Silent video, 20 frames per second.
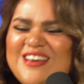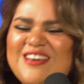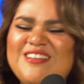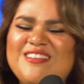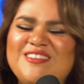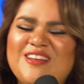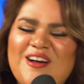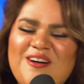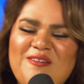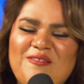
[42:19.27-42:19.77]

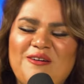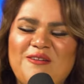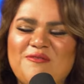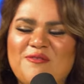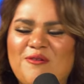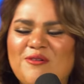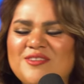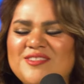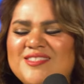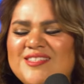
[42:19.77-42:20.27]
no, of
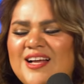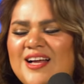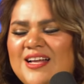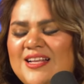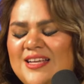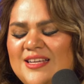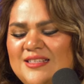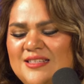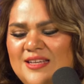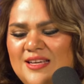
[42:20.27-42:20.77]
course
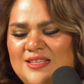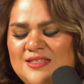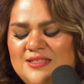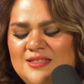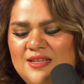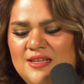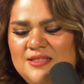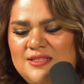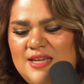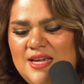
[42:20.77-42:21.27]
not. It,
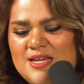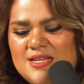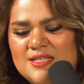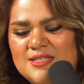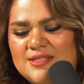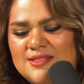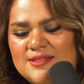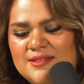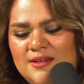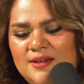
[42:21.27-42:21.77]
it, it
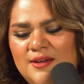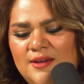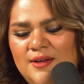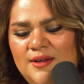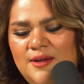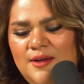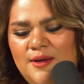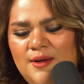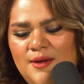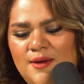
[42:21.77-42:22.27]
takes
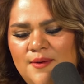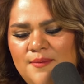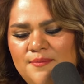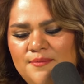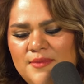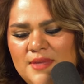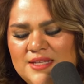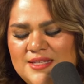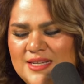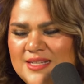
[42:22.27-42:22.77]

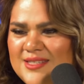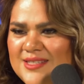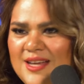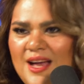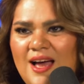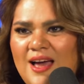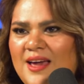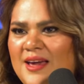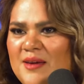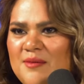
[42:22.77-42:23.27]
it takes
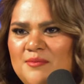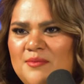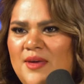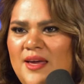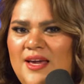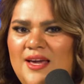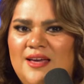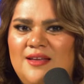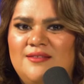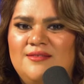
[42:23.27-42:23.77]
time
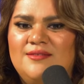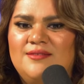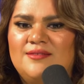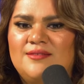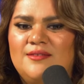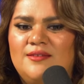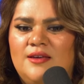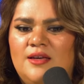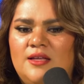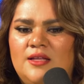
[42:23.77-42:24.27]
and,
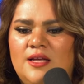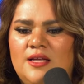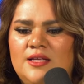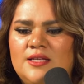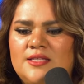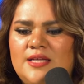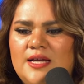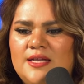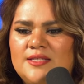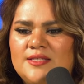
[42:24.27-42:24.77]
and and
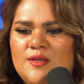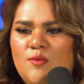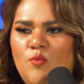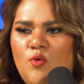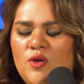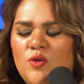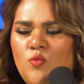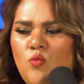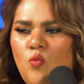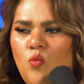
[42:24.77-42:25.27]
it takes
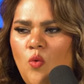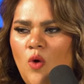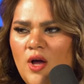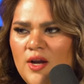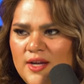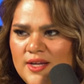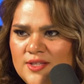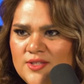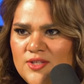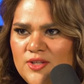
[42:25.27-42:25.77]
someone
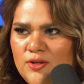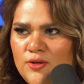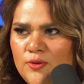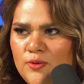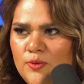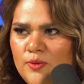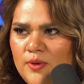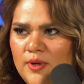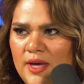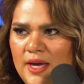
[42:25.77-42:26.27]
wanting
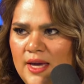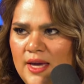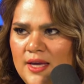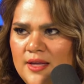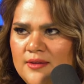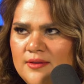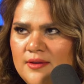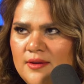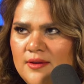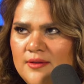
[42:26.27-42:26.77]
to
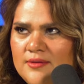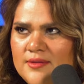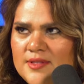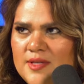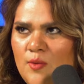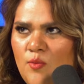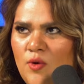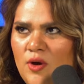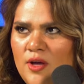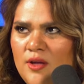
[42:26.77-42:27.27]
and
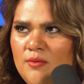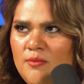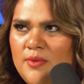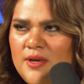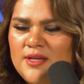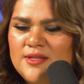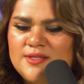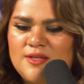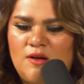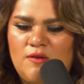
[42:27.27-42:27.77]
someone
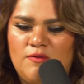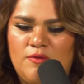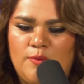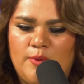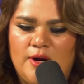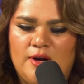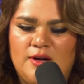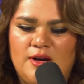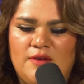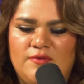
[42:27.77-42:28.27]
being
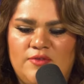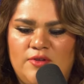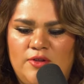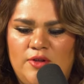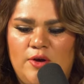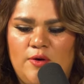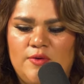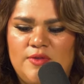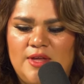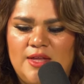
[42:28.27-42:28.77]
self-aware enough to
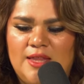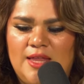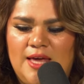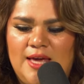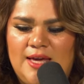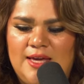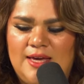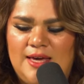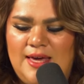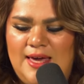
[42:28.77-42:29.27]
know that
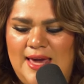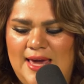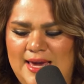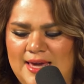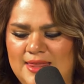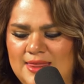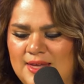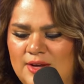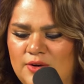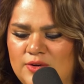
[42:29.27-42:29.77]
like
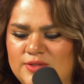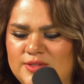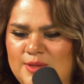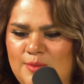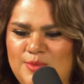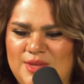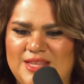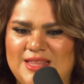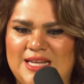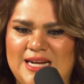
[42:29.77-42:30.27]
hey there's
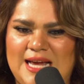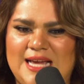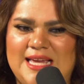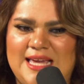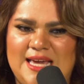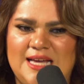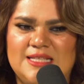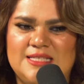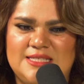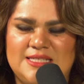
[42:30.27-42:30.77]
something that i
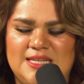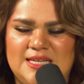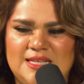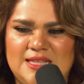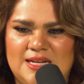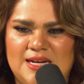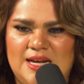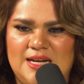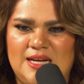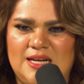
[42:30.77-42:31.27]
can't see
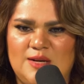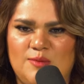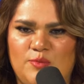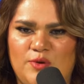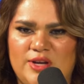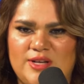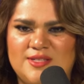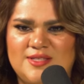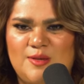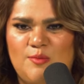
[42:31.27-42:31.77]
that i need to
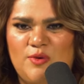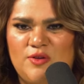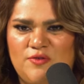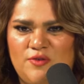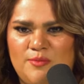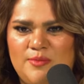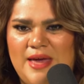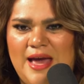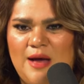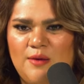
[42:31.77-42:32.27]
bring someone
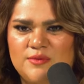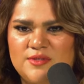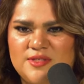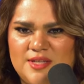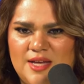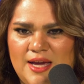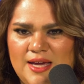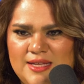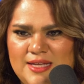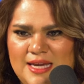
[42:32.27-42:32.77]
from the
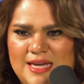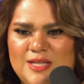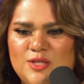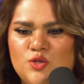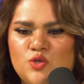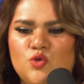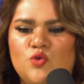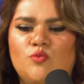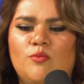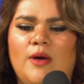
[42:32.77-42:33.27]
outside
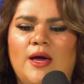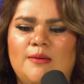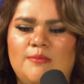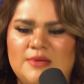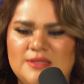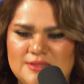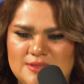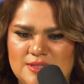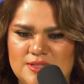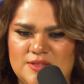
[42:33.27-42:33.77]
into my
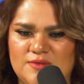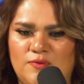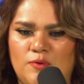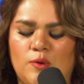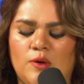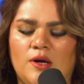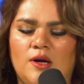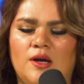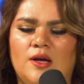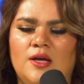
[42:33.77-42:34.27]
business
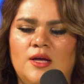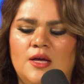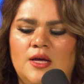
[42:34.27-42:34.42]
for